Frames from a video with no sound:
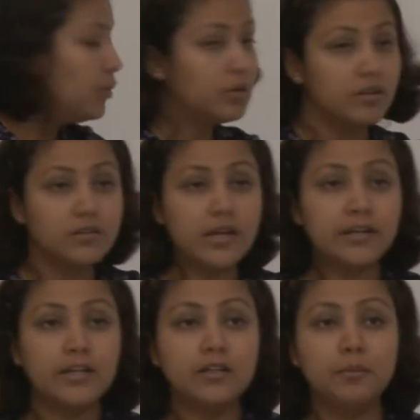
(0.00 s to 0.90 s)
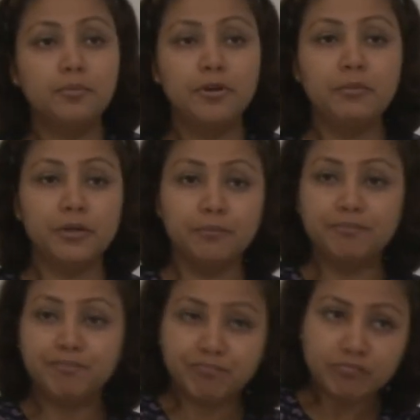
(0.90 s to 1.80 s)
Okay, setting the premium.
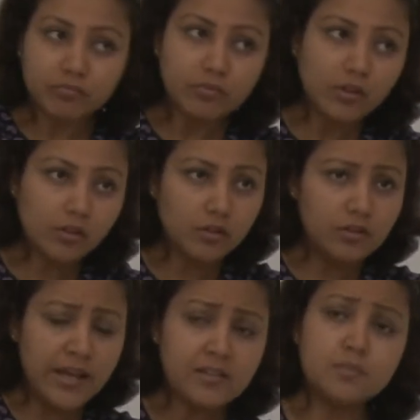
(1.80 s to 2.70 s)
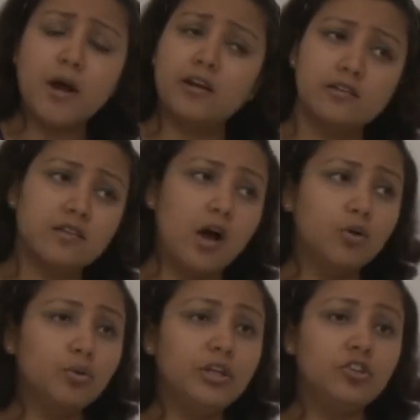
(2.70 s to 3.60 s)
Next part is how
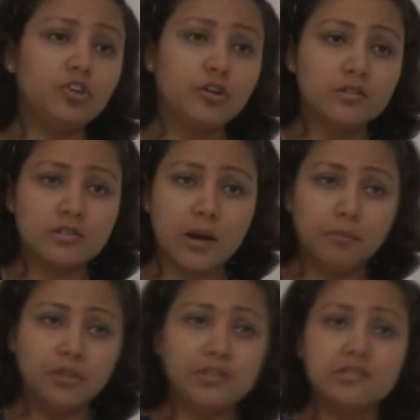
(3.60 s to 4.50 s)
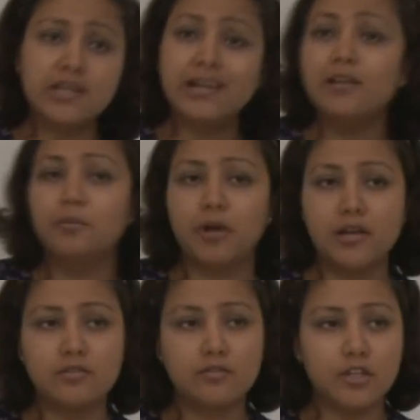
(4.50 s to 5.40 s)
do insurance companies set the
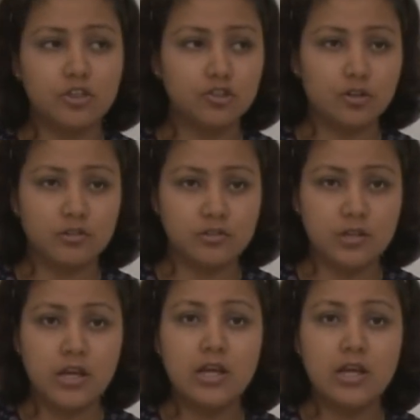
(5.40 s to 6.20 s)
price of the insurance.